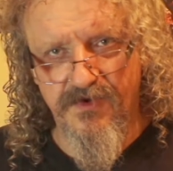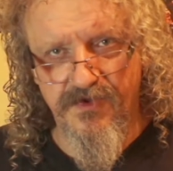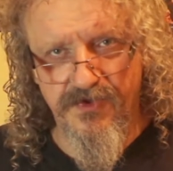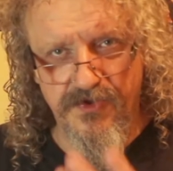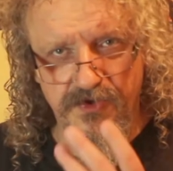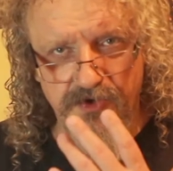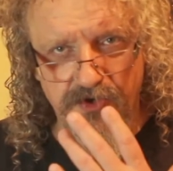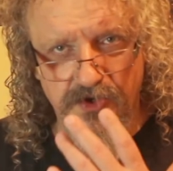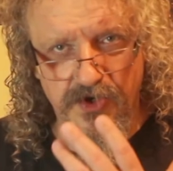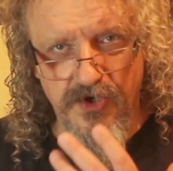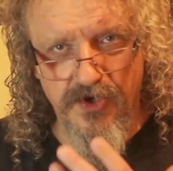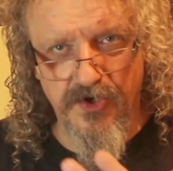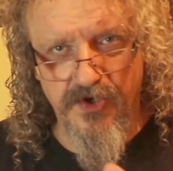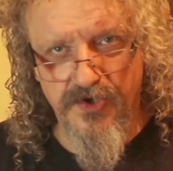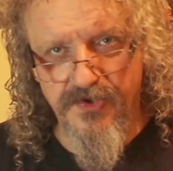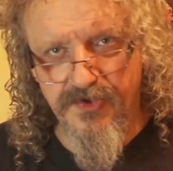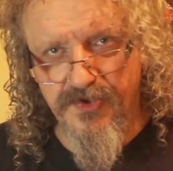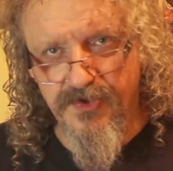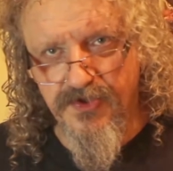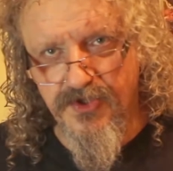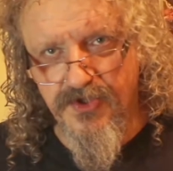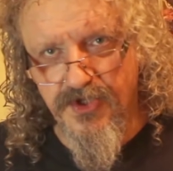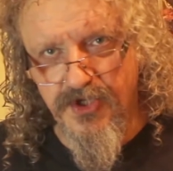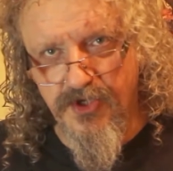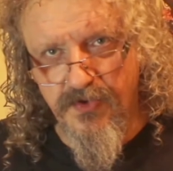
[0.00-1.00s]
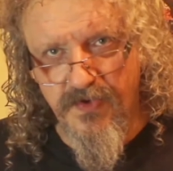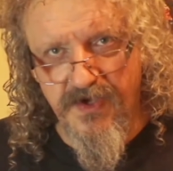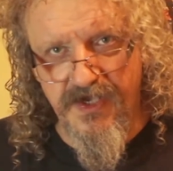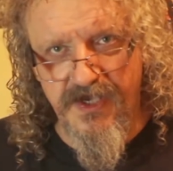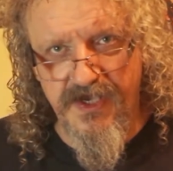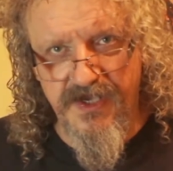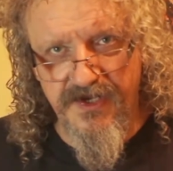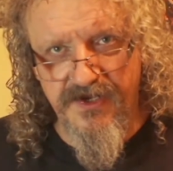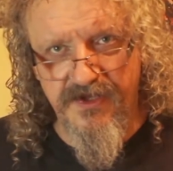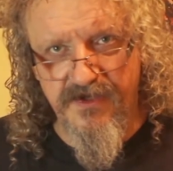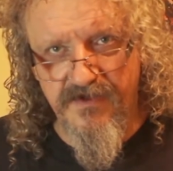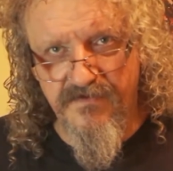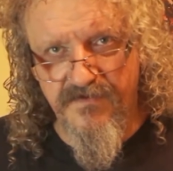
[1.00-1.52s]
on the nose and 2
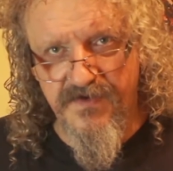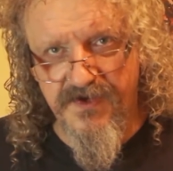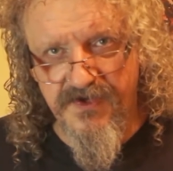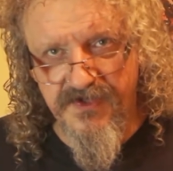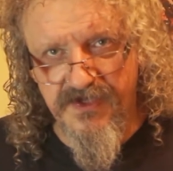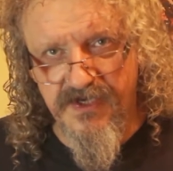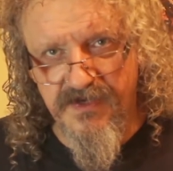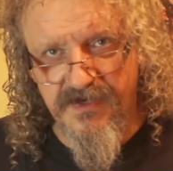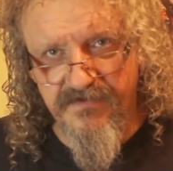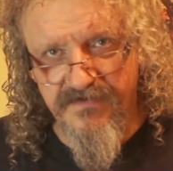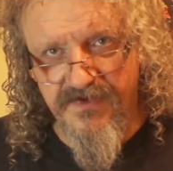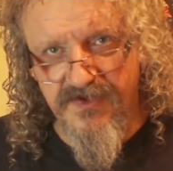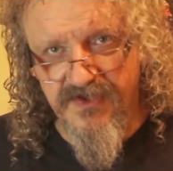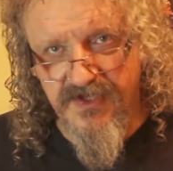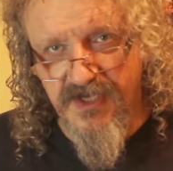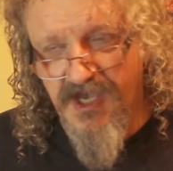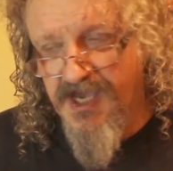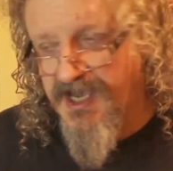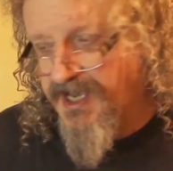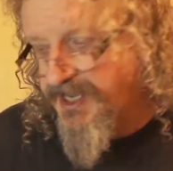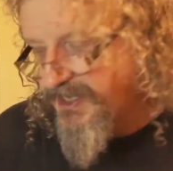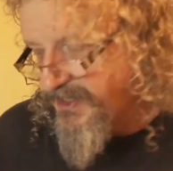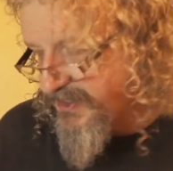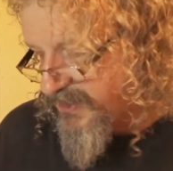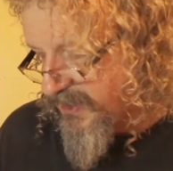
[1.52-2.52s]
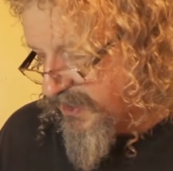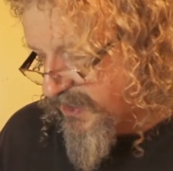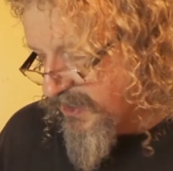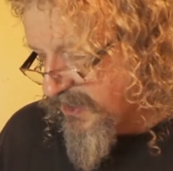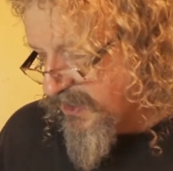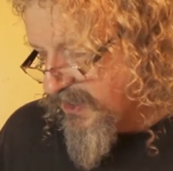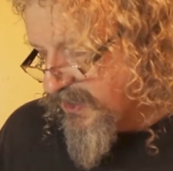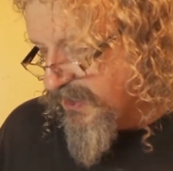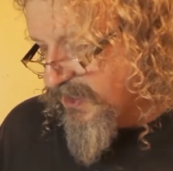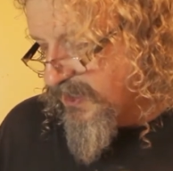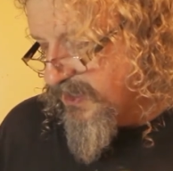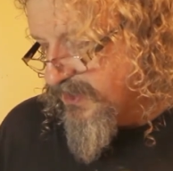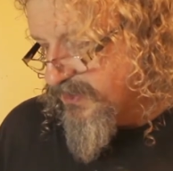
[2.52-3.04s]
Hades things either side,
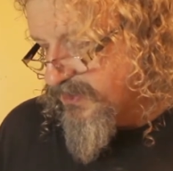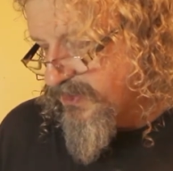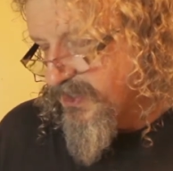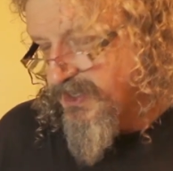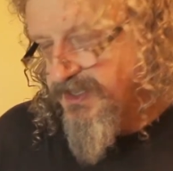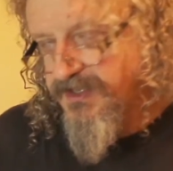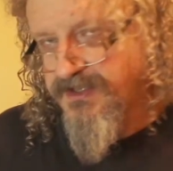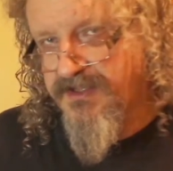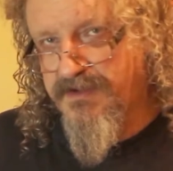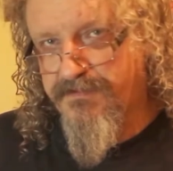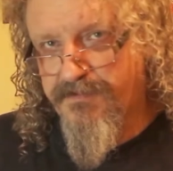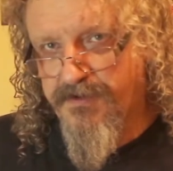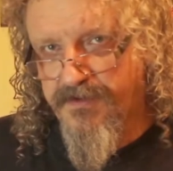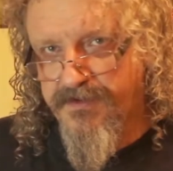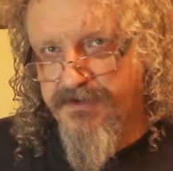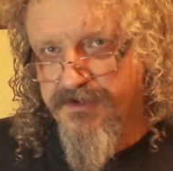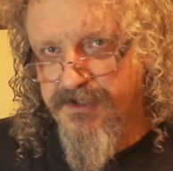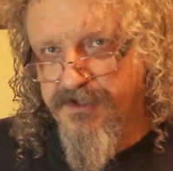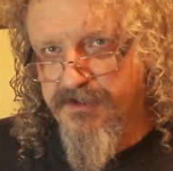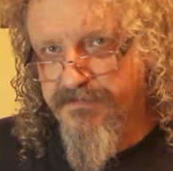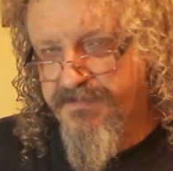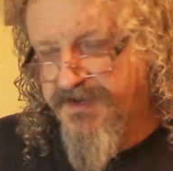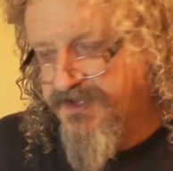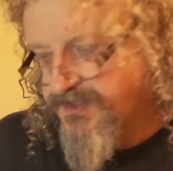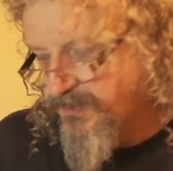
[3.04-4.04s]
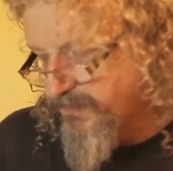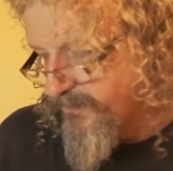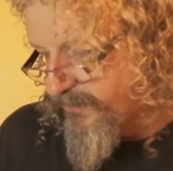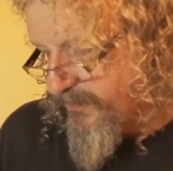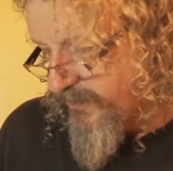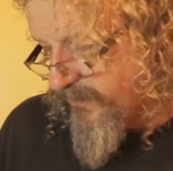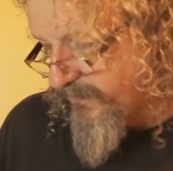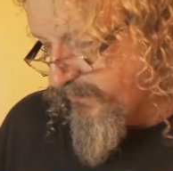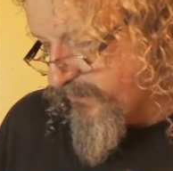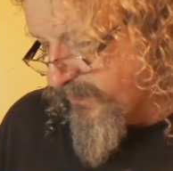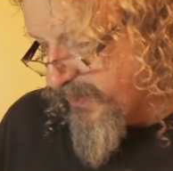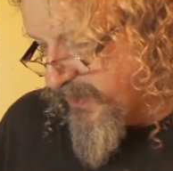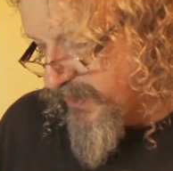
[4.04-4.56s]
then you've probably got the best of
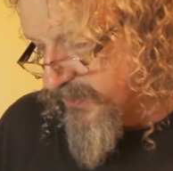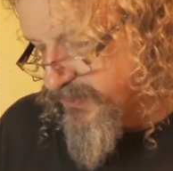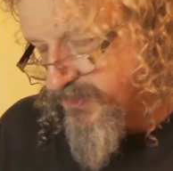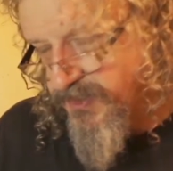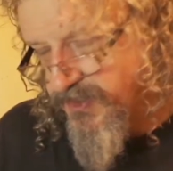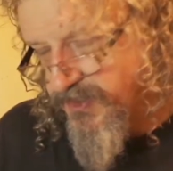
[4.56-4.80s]
both worlds,